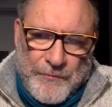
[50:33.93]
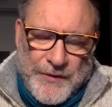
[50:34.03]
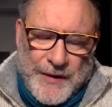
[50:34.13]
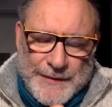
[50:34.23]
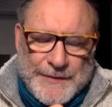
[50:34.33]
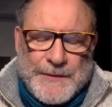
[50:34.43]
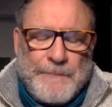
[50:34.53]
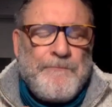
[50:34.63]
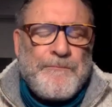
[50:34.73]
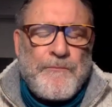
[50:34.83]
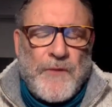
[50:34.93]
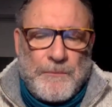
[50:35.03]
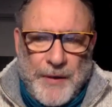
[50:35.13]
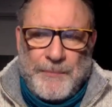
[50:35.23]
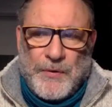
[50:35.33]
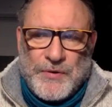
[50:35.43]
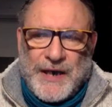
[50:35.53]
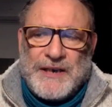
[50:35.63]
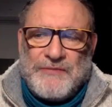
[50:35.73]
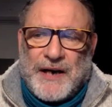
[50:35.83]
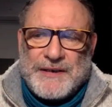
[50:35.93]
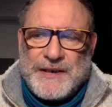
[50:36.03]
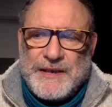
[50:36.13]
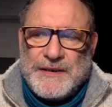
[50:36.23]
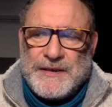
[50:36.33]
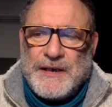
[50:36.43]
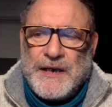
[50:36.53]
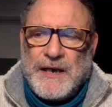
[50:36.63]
that people who take the vaccines